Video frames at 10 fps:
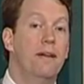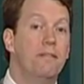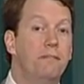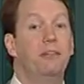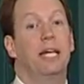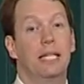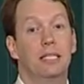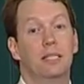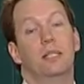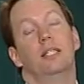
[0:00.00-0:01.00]

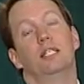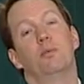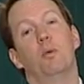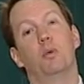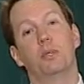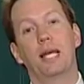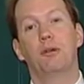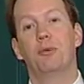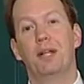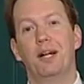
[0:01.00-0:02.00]
Fixed is what we'll
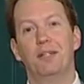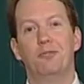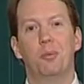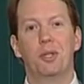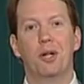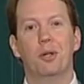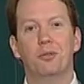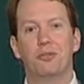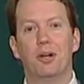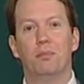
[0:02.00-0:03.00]
get rid of when we
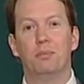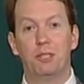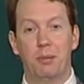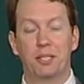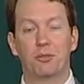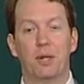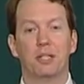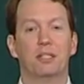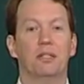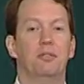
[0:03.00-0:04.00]
go from special
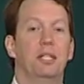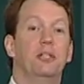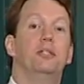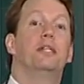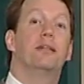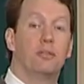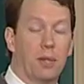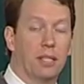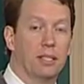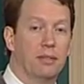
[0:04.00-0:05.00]
relativity to general
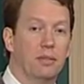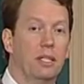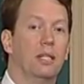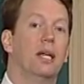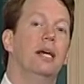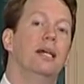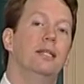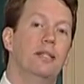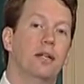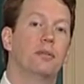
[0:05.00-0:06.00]
relativity.
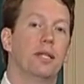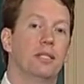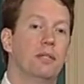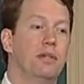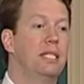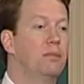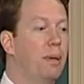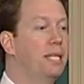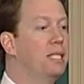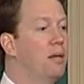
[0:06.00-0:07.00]
In general relativity,
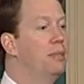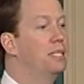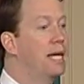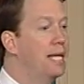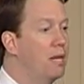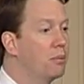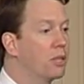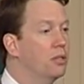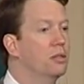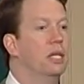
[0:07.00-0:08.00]
space-time is
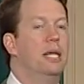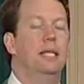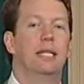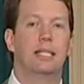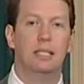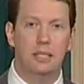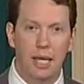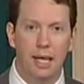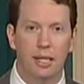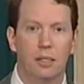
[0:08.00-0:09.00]
dynamical. It can
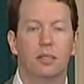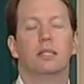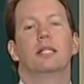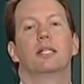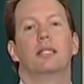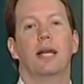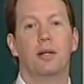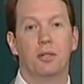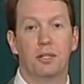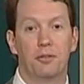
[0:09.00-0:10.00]
change and it can take
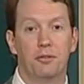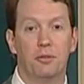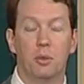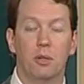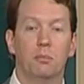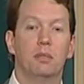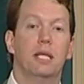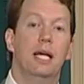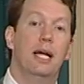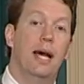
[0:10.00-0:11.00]
on different forms,
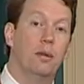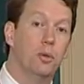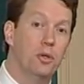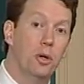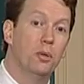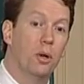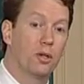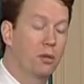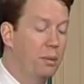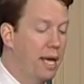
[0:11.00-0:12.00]
and it will no
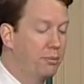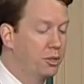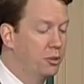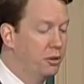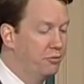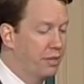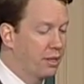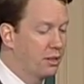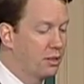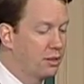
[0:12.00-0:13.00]
longer be absolutely
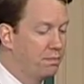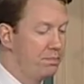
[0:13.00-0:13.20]
fixed.